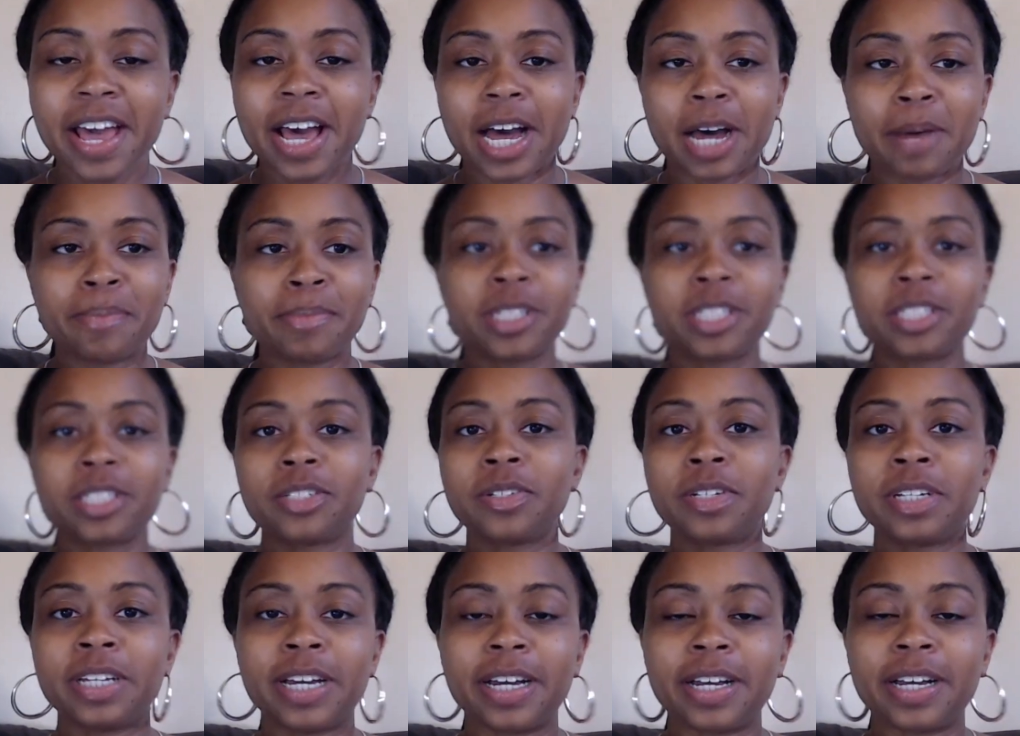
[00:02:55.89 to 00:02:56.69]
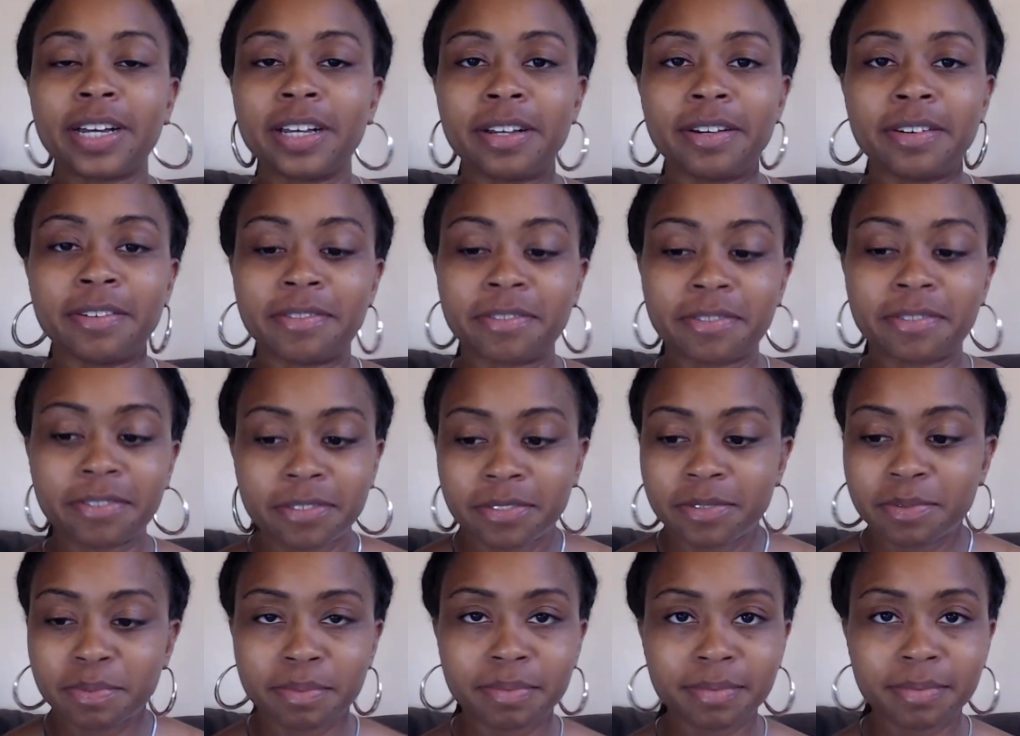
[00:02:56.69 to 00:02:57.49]
I'm a student of
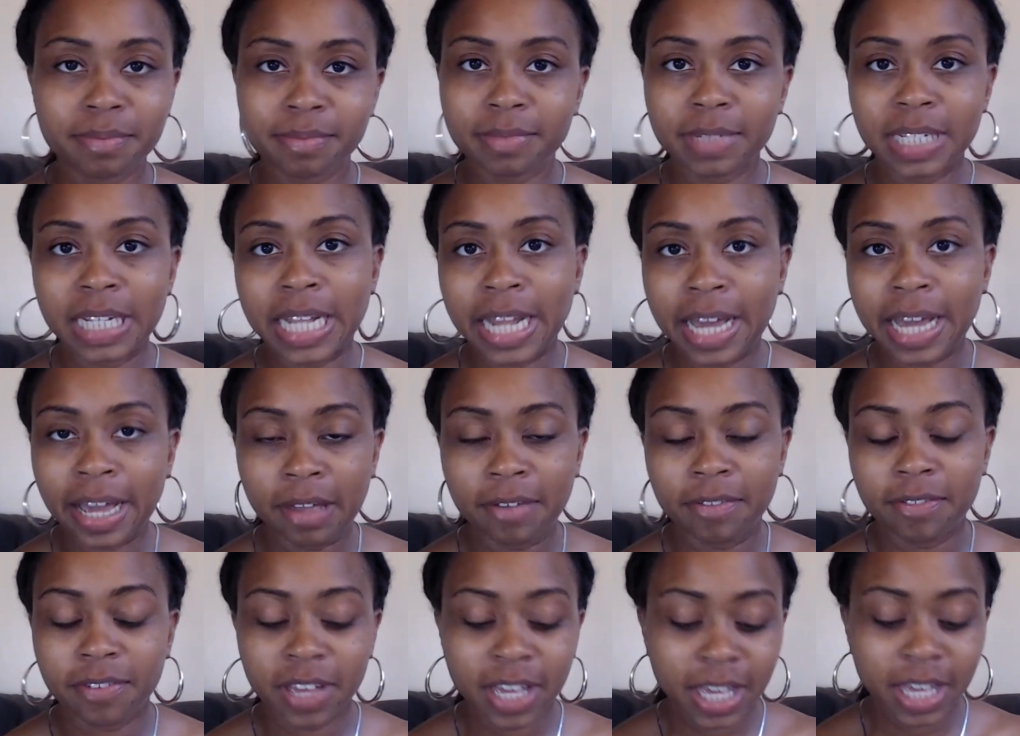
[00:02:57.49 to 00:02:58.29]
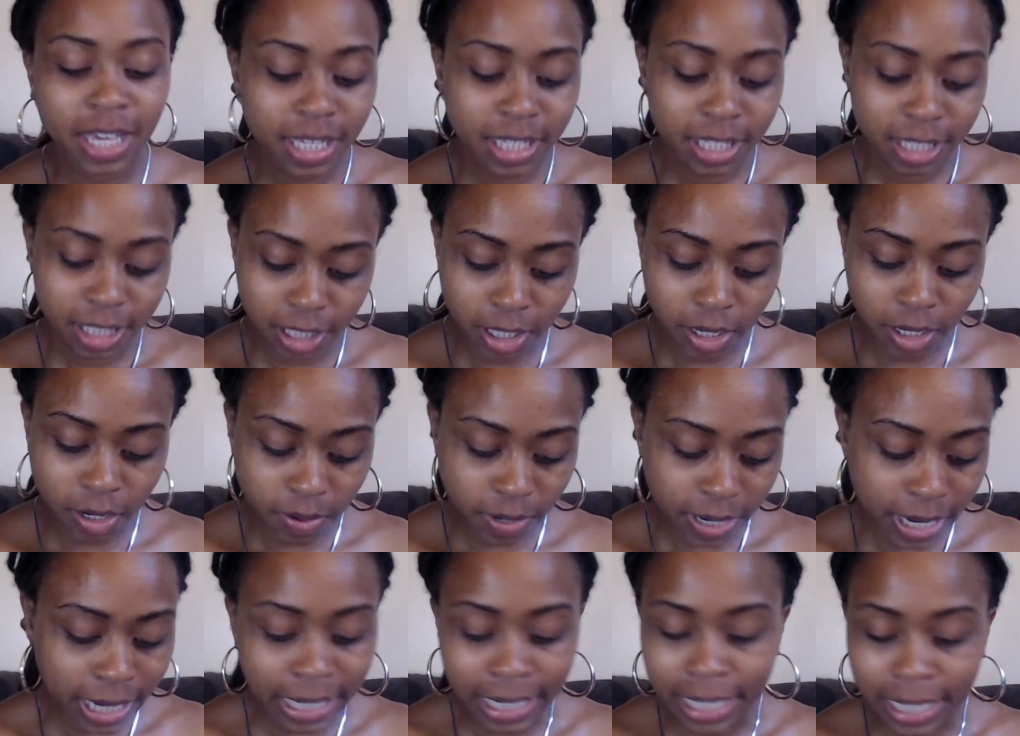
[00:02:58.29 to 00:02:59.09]
life.
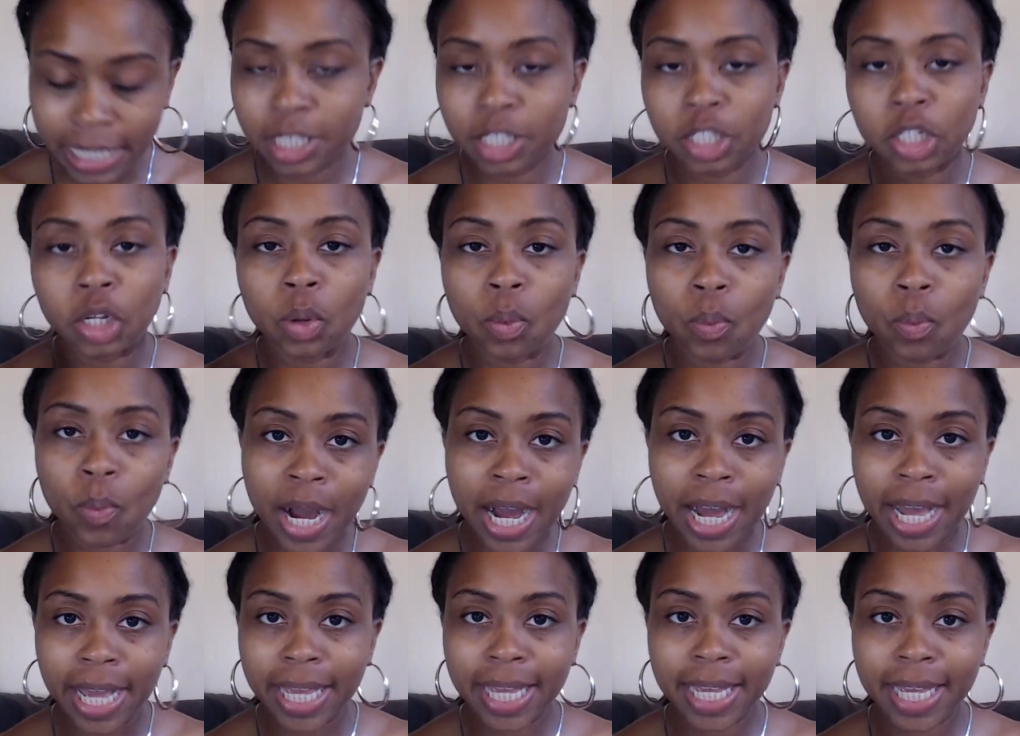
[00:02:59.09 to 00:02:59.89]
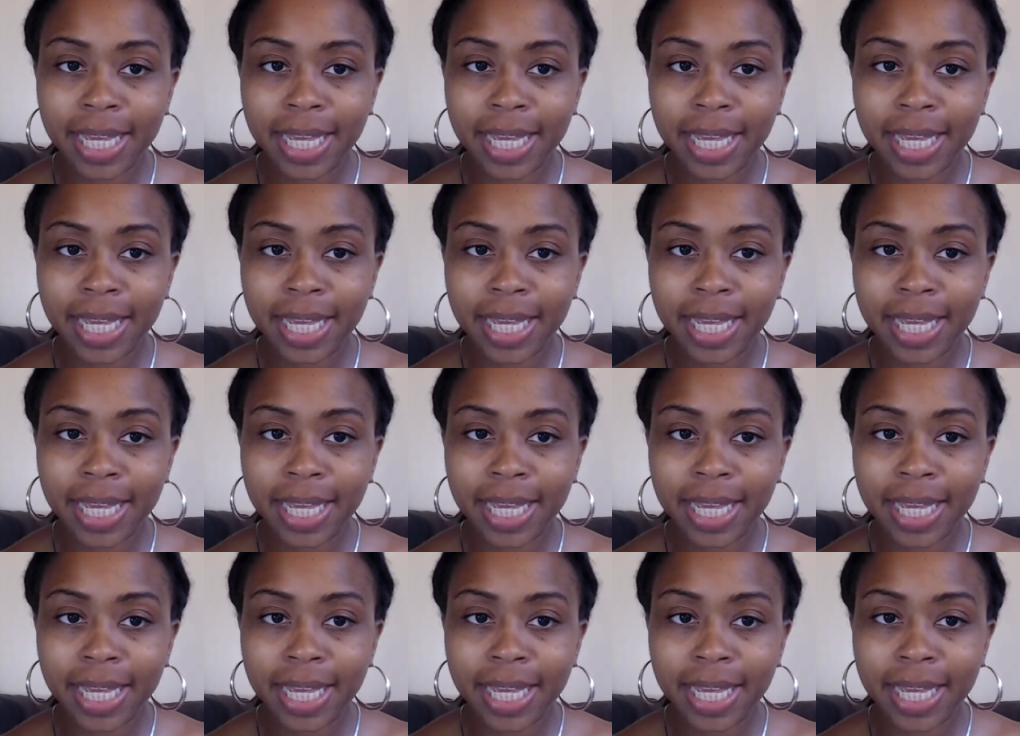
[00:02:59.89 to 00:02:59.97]
So I need to know why.